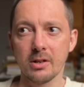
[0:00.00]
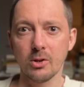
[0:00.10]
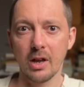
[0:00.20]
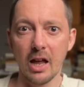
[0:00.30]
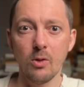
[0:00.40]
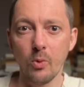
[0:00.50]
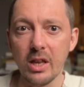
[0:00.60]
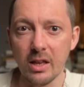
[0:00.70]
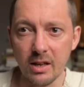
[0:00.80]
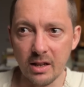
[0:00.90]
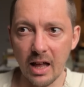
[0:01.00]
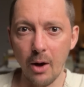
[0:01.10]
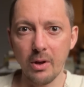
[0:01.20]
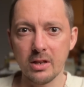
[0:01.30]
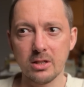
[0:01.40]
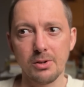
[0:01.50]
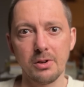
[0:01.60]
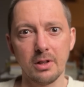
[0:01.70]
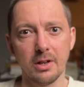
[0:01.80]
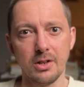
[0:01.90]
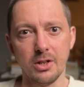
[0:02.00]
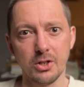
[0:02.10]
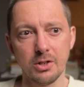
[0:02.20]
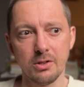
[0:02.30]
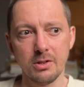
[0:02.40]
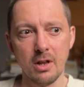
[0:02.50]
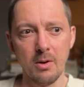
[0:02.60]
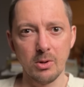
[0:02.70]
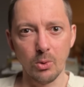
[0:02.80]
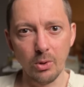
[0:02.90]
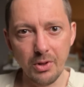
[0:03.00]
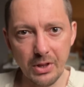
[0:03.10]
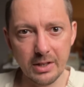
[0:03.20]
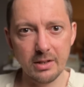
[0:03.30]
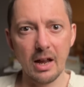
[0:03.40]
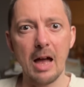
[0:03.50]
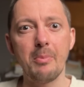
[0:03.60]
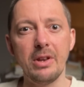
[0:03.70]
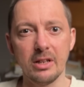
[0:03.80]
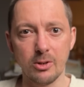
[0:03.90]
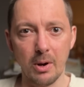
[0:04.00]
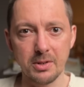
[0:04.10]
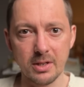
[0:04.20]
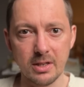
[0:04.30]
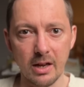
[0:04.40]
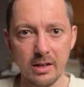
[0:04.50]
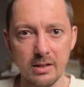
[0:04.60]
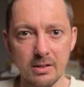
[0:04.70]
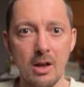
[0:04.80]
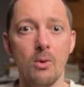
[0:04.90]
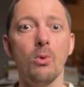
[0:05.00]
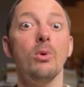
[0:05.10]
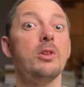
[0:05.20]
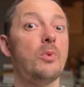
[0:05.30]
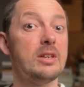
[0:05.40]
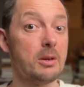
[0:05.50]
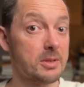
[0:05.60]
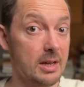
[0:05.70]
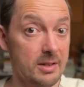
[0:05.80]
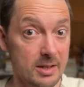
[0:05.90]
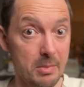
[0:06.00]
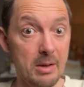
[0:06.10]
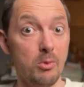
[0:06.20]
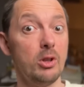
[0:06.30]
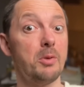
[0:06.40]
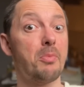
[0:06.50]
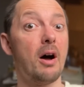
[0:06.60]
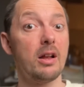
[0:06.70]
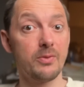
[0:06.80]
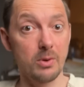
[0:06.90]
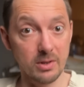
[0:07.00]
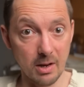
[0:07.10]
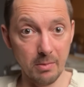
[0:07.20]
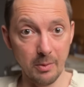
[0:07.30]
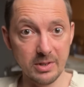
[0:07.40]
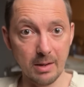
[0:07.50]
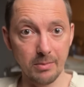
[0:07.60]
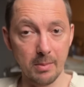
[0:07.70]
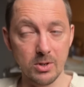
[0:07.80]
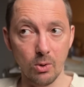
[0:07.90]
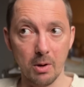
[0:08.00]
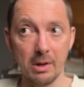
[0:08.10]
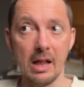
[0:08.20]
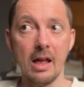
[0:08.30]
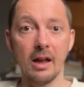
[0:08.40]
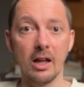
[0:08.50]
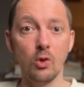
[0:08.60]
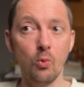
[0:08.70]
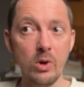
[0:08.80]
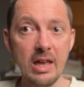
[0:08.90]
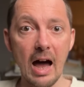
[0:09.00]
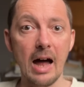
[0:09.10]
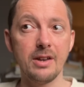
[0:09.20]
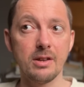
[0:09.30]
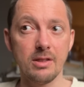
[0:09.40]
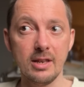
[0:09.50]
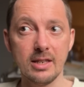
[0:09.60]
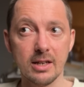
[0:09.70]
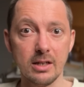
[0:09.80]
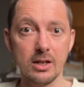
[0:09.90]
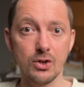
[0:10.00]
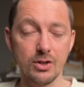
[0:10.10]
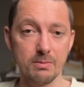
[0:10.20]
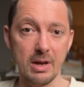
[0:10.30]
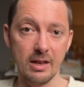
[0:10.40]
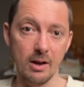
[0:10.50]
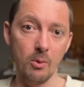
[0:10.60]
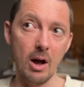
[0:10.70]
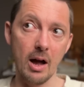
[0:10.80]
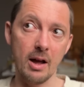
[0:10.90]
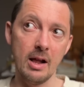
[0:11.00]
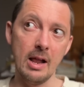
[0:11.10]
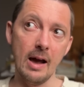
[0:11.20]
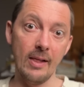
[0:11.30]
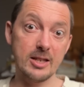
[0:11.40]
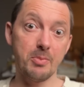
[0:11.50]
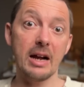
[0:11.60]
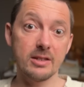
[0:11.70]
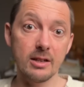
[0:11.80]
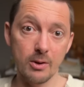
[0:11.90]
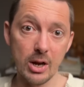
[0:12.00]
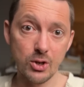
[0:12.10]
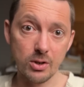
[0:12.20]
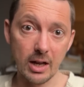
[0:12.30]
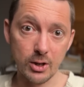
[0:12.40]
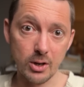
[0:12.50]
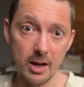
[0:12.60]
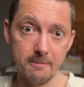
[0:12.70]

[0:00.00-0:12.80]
so can we, in our historical conditions, with all the things that are happening to our societies, all the ways our societies are being pulled apart, for example, that we sometimes talk about, can we, under these conditions, make it work? And that's a practical question, actually.